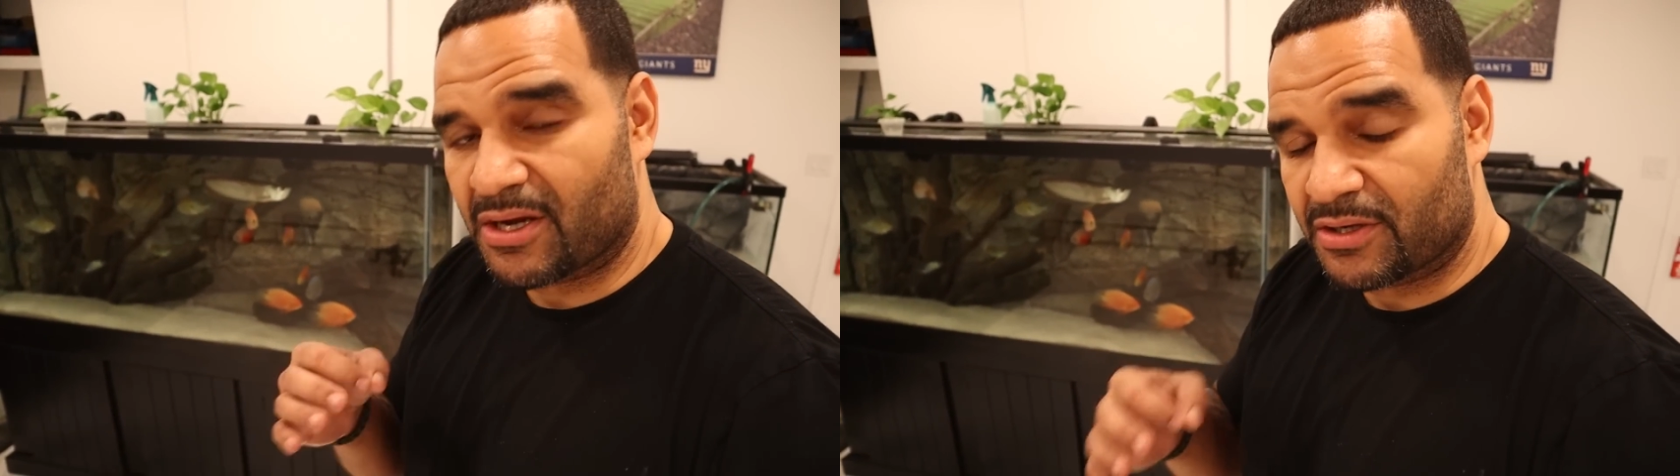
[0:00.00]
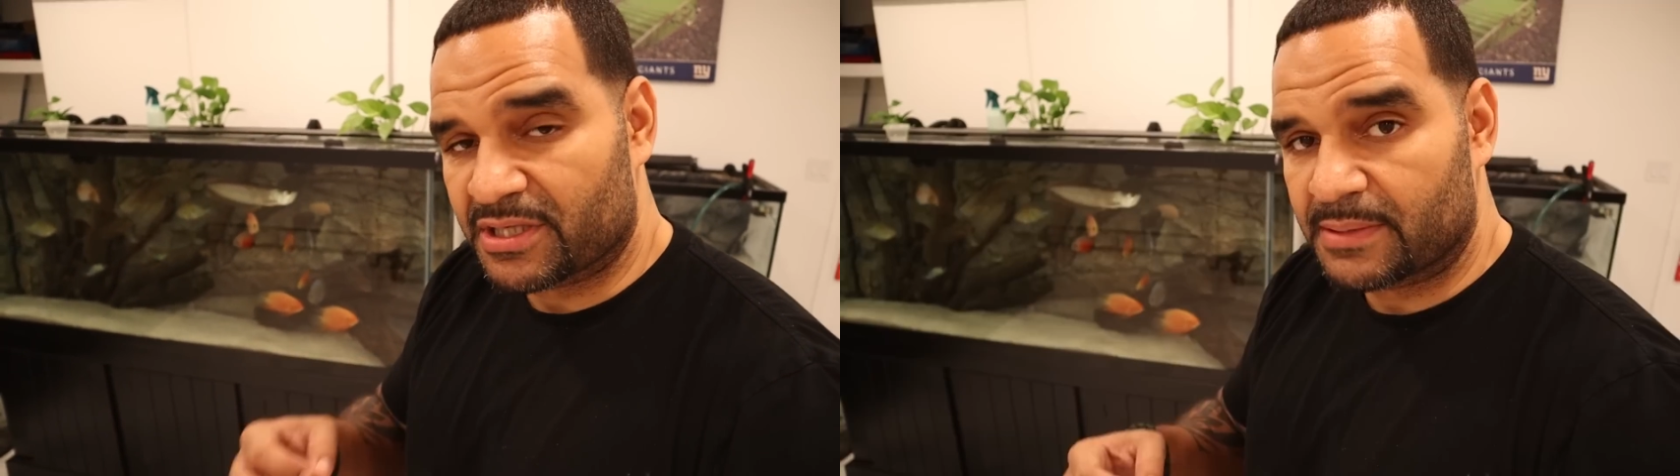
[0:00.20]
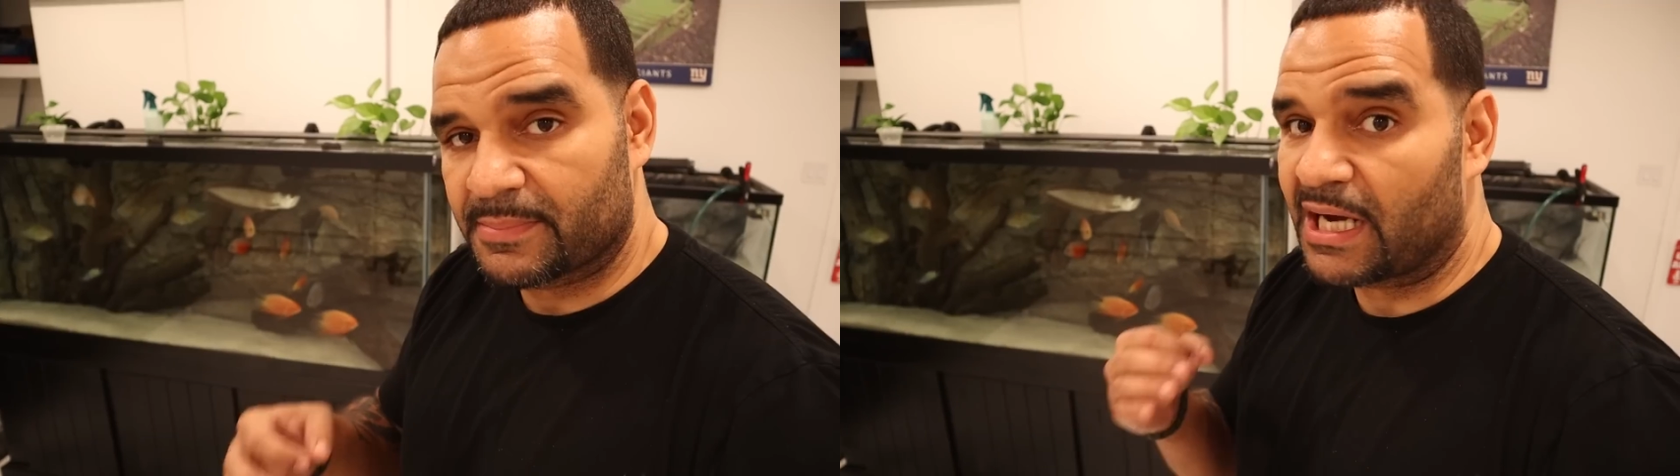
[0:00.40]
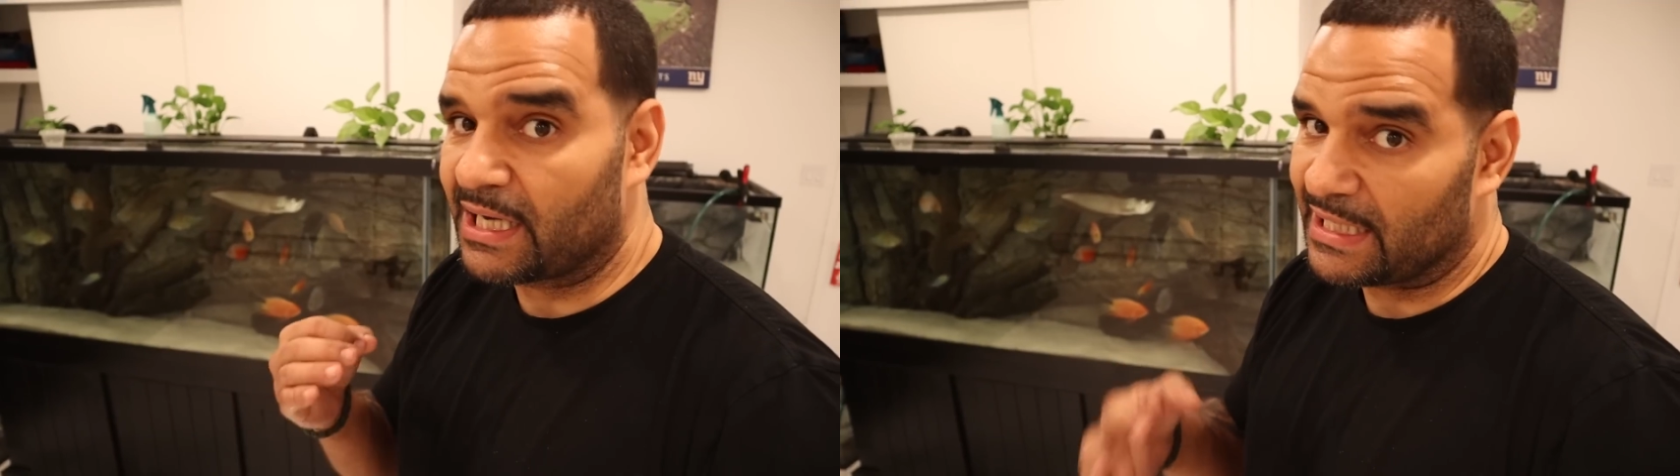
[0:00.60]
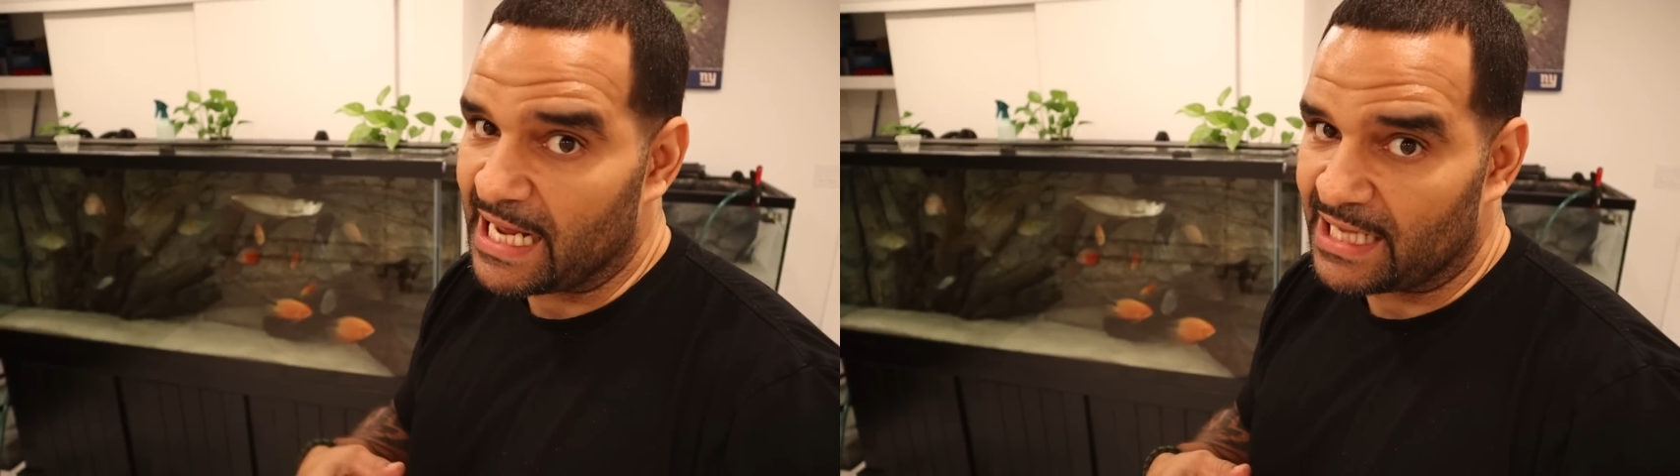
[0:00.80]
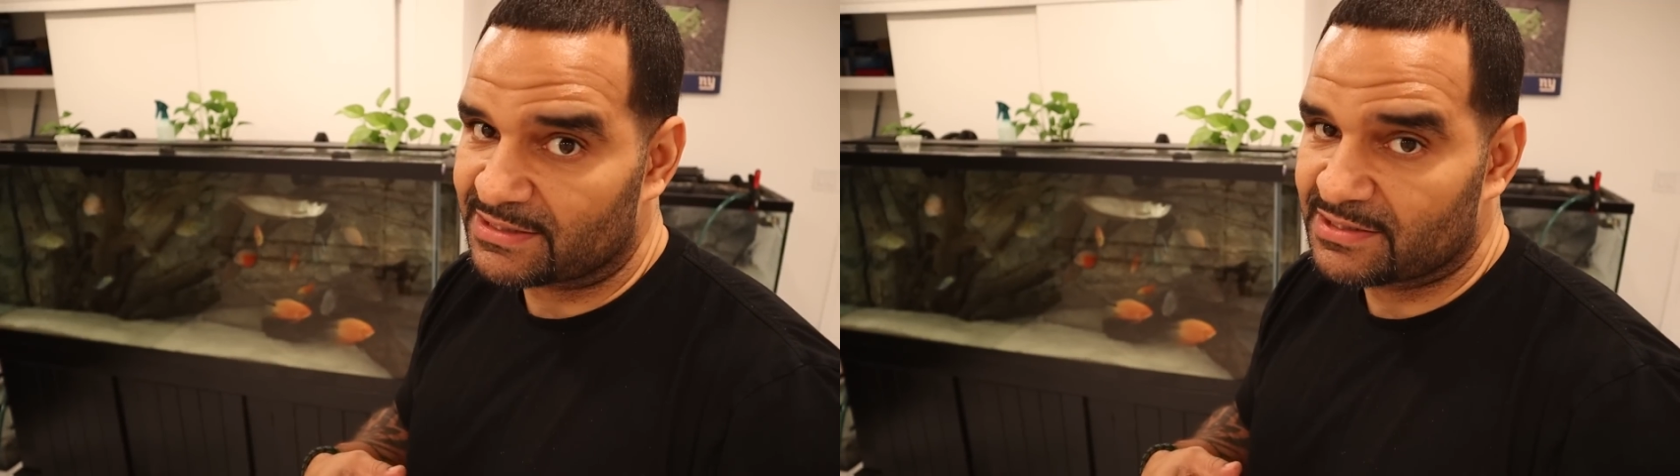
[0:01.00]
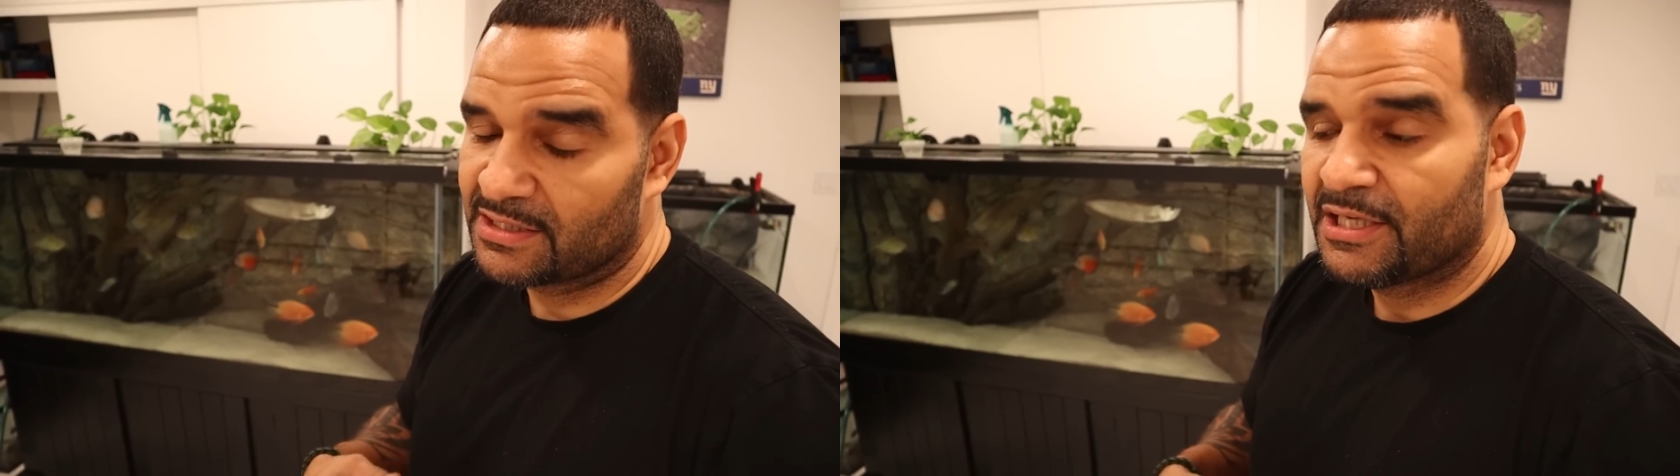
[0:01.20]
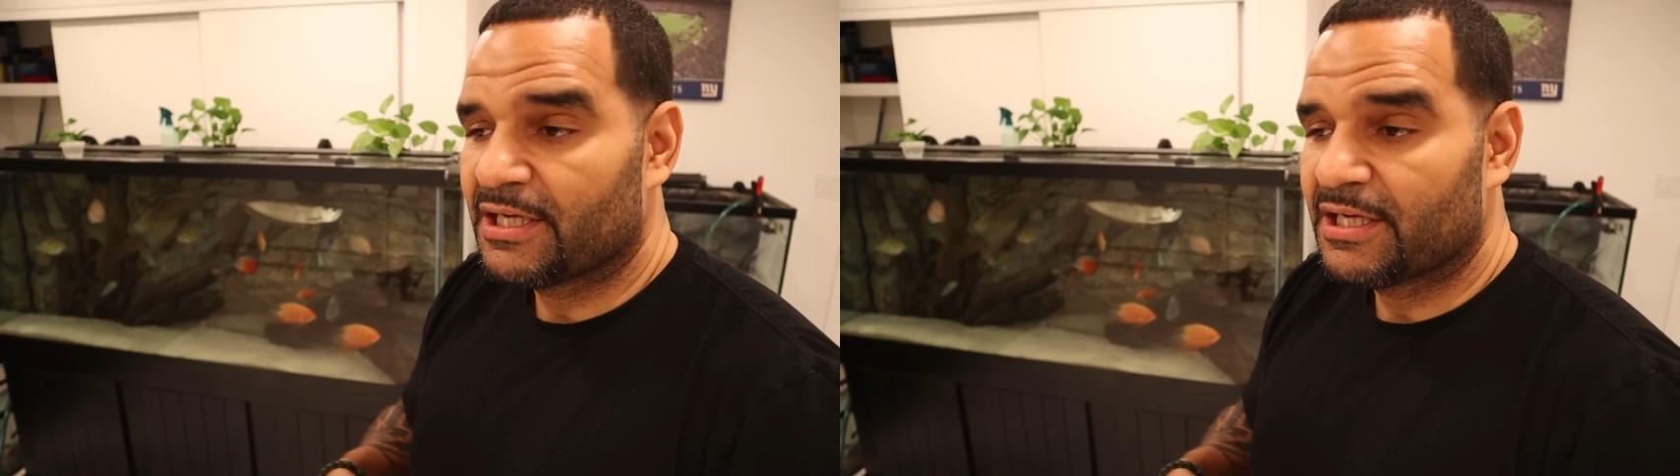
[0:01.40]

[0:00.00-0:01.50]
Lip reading: on him a lot.